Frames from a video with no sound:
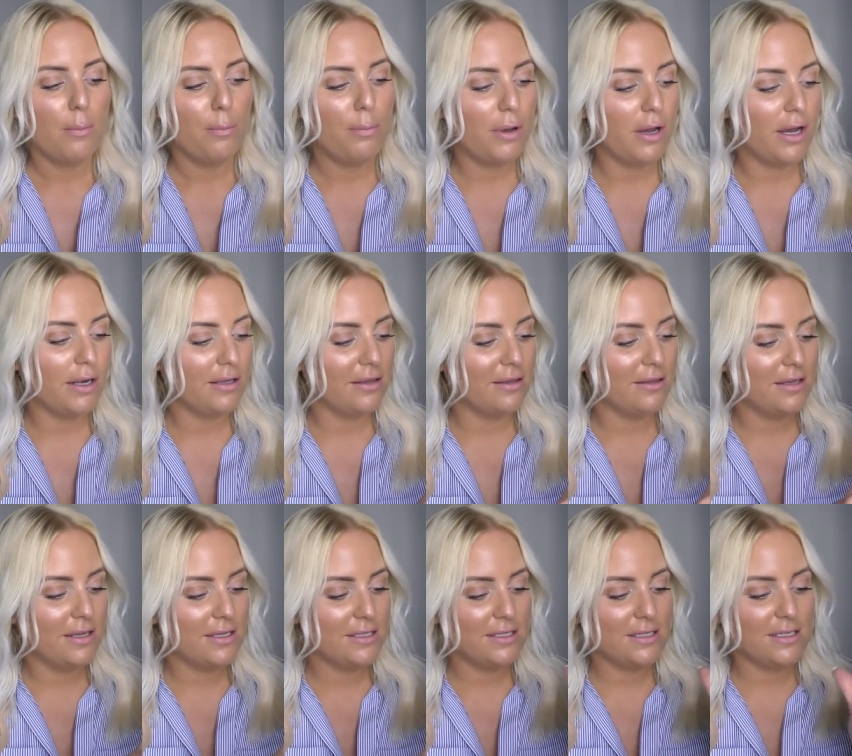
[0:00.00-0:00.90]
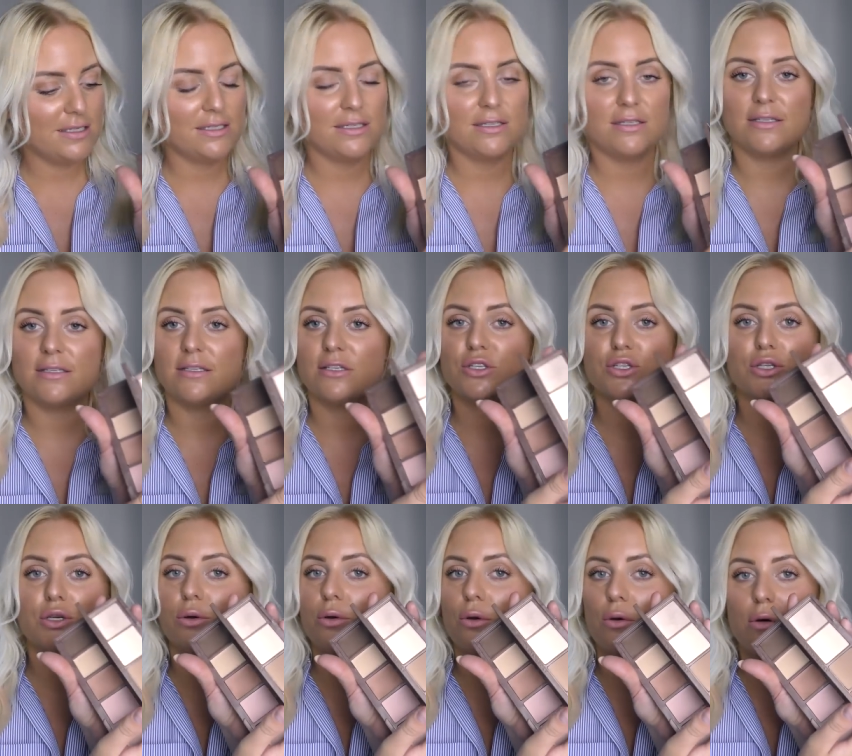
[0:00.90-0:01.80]
But this is just
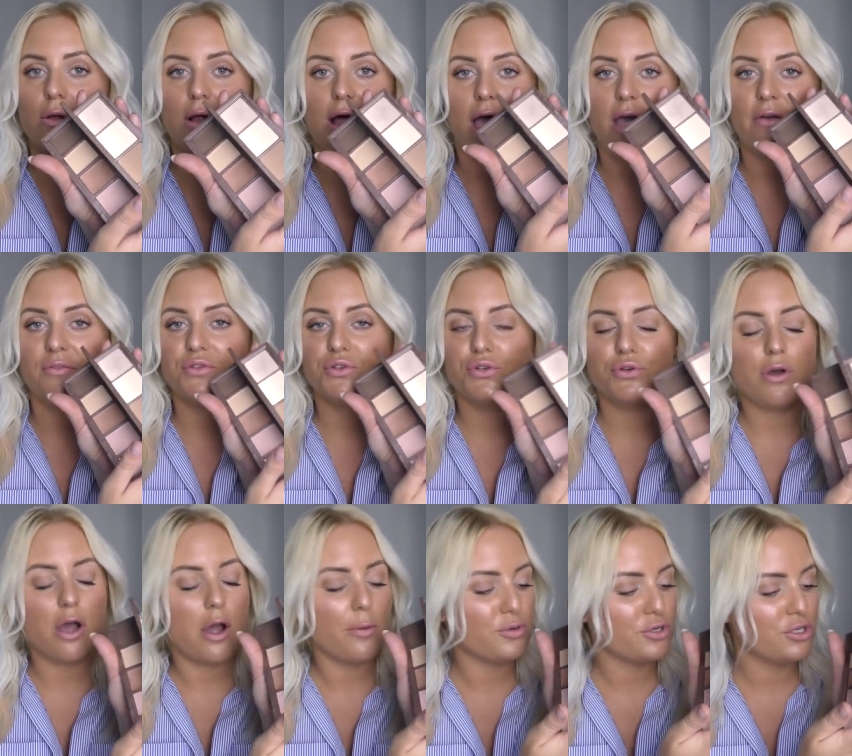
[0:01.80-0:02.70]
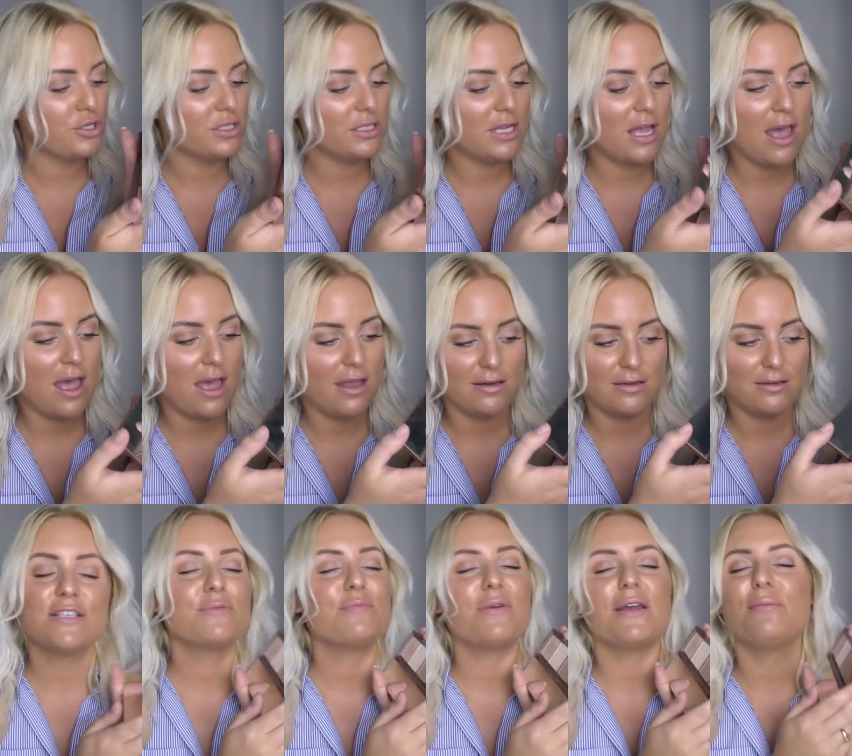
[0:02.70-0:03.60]
so cool, I have two options and
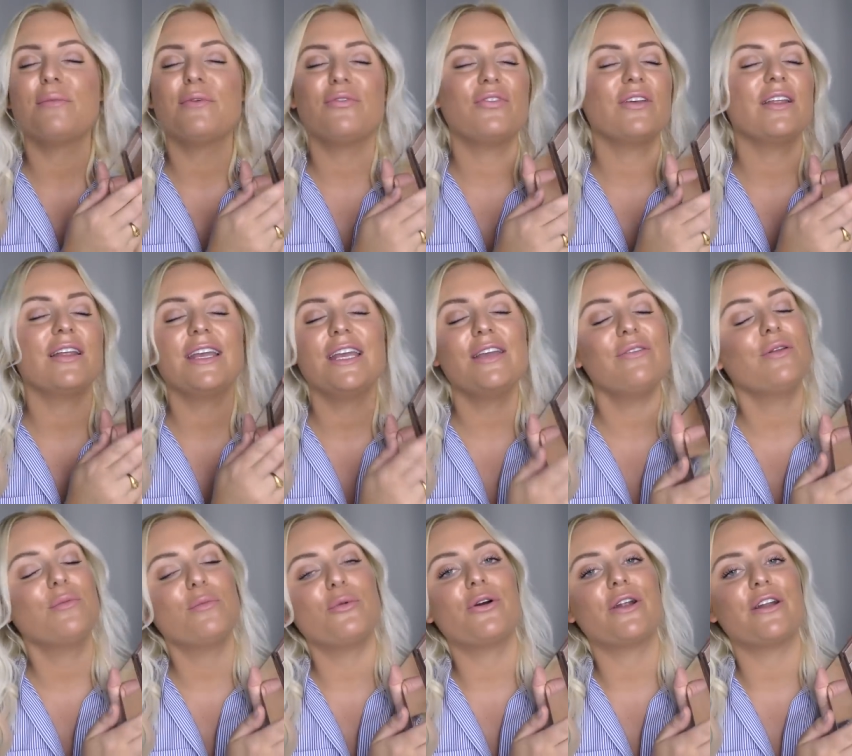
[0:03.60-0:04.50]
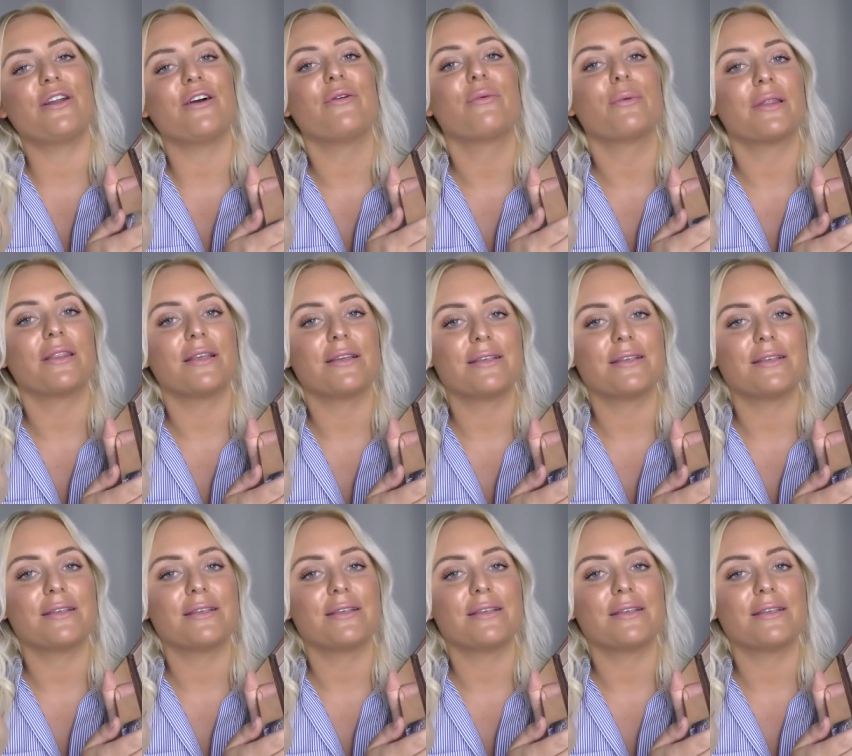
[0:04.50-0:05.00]
this made me feel even more in love with